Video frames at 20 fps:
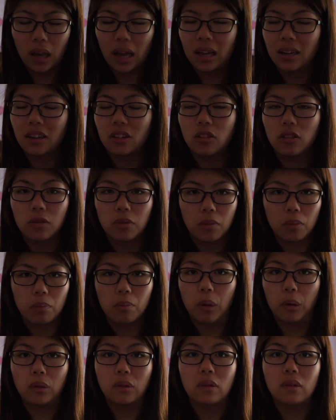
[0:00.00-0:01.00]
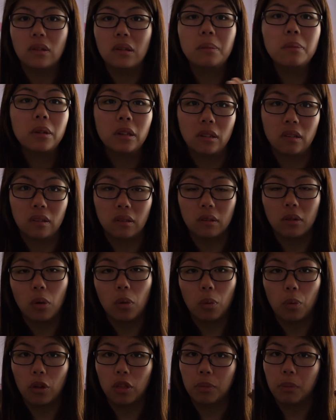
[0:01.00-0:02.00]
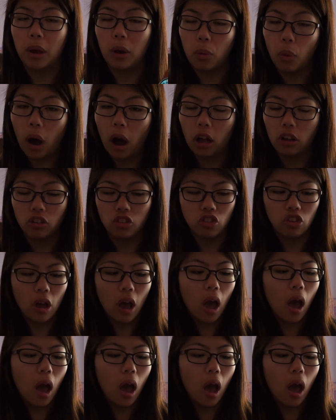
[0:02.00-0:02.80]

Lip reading: and it's most seamless with my watch.